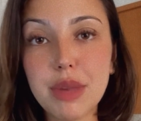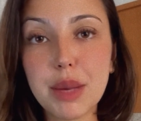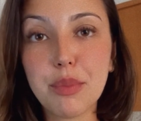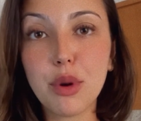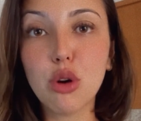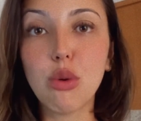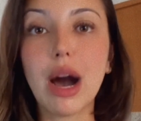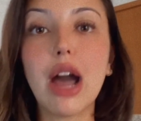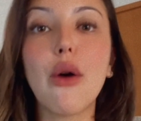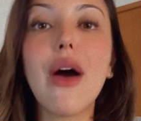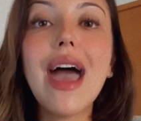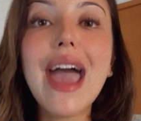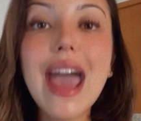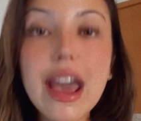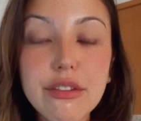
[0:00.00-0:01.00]
people, while
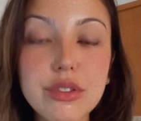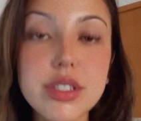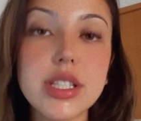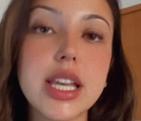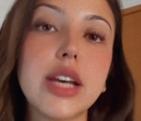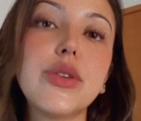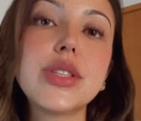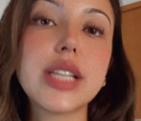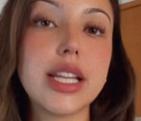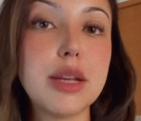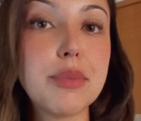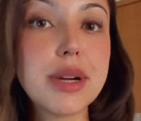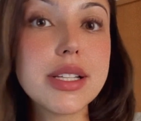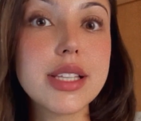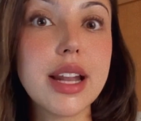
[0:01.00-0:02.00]
every single
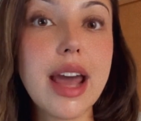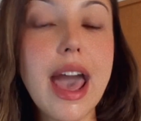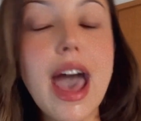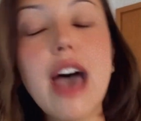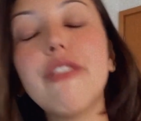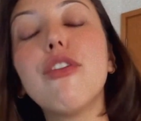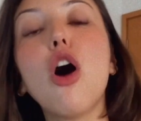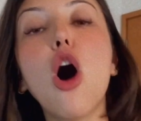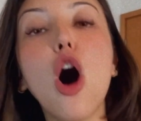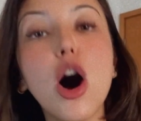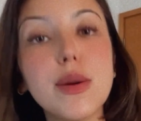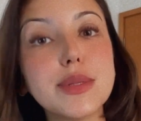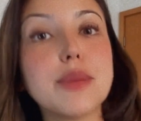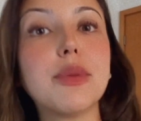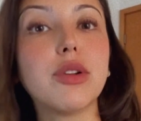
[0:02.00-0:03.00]
skinny person have
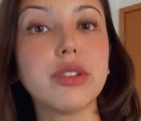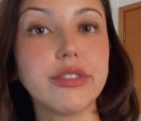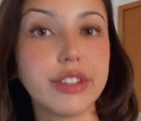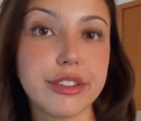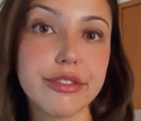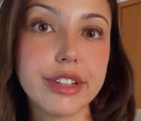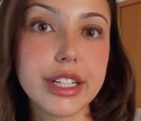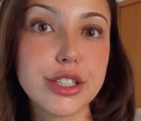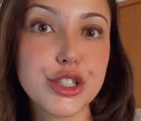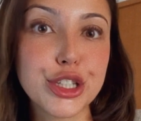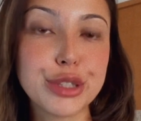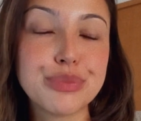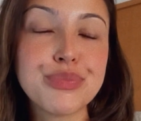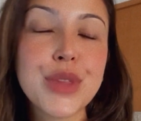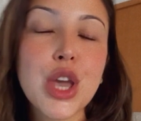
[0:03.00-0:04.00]
optimal liver
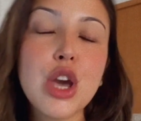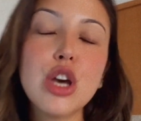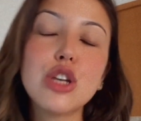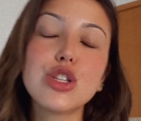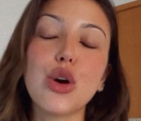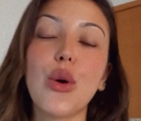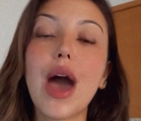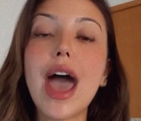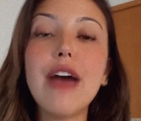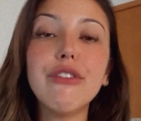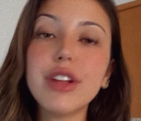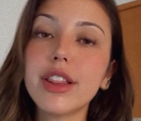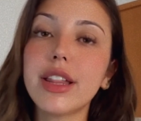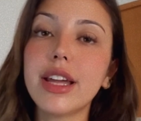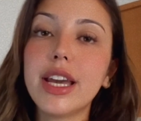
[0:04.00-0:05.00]
function. So
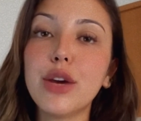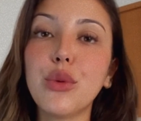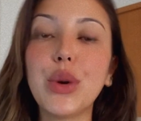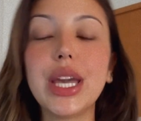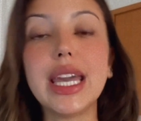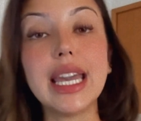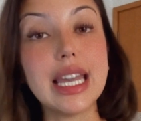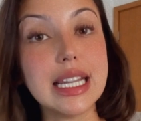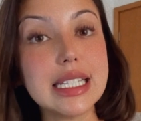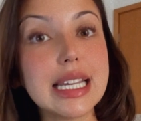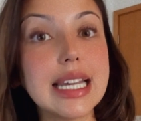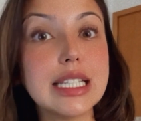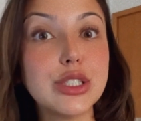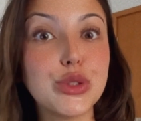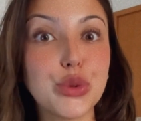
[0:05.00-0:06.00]
everything we eat
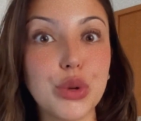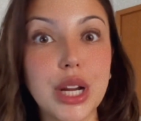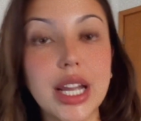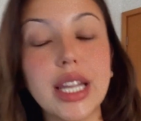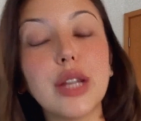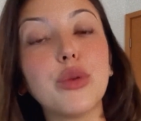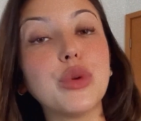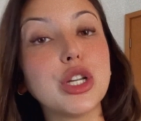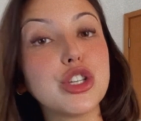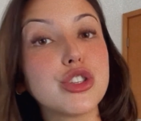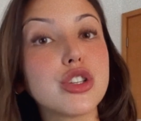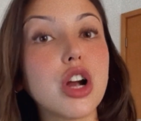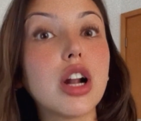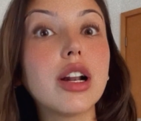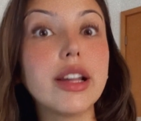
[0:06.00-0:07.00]
and drink
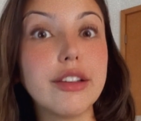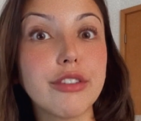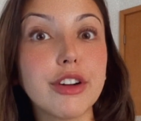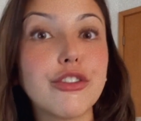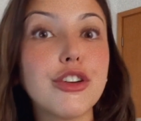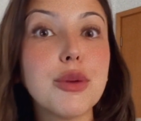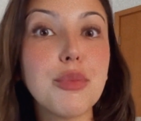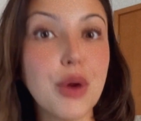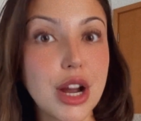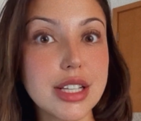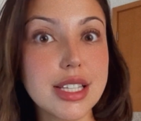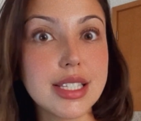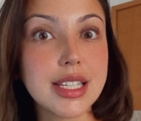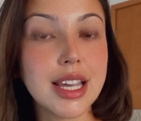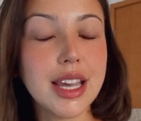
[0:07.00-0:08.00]
reaches our liver for
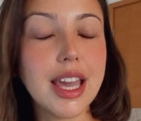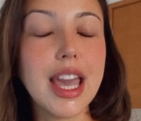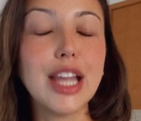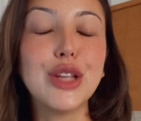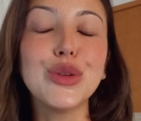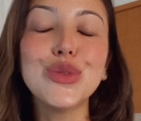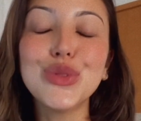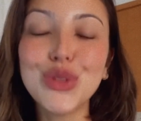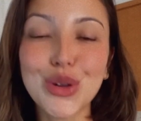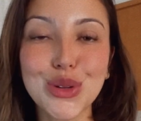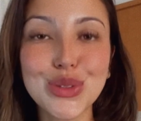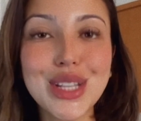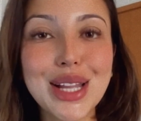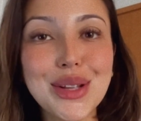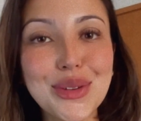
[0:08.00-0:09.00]
processing, and you will
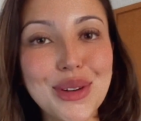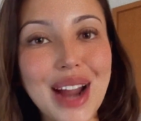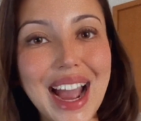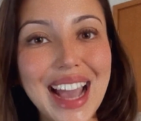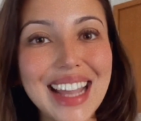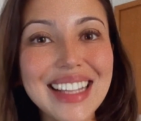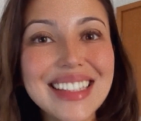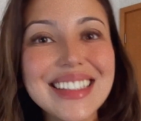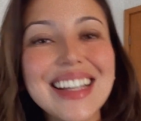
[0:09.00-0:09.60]
know that, right?